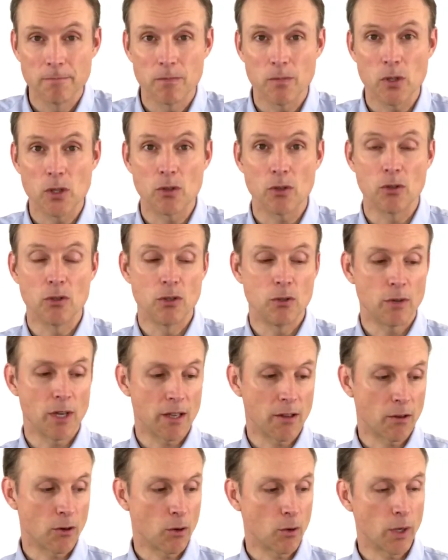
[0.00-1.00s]
You can do a
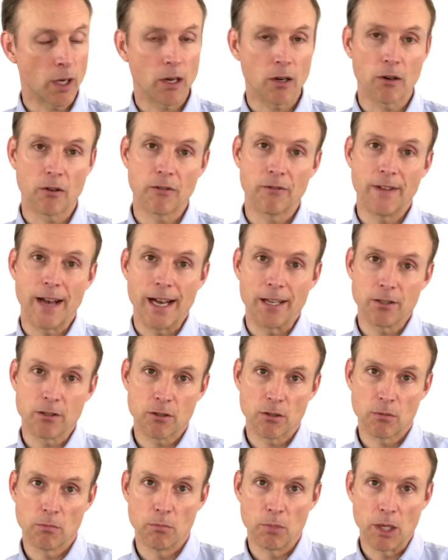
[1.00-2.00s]
quicker,
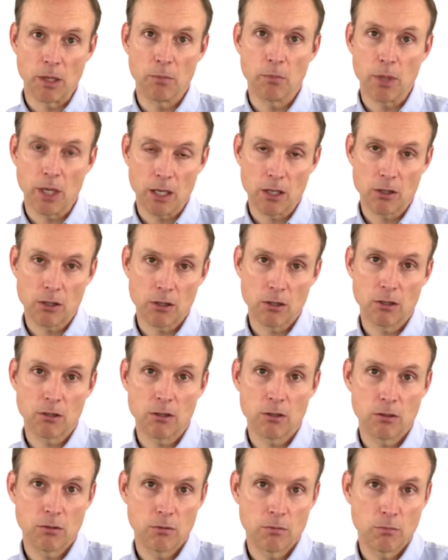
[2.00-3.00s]
faster, big
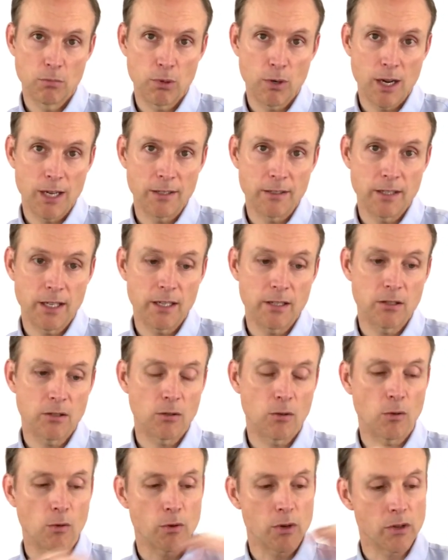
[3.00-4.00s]
picture process,
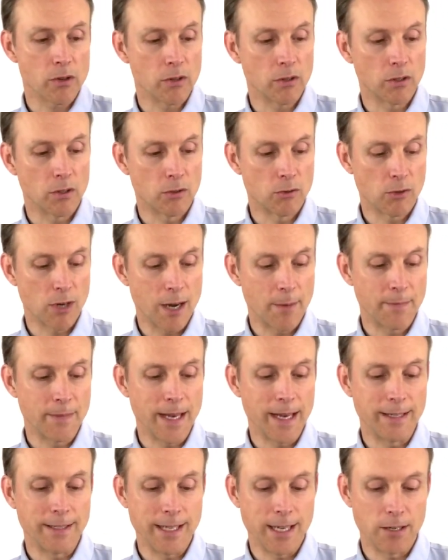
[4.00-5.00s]
or you can drop
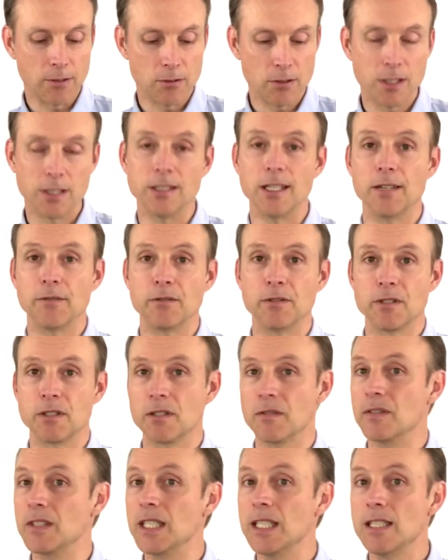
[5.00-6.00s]
that down to levels
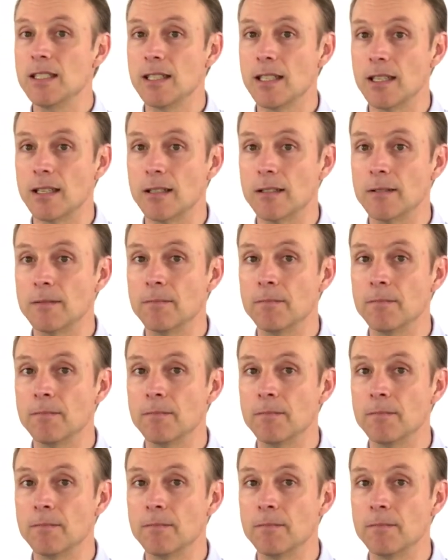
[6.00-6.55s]
of detail.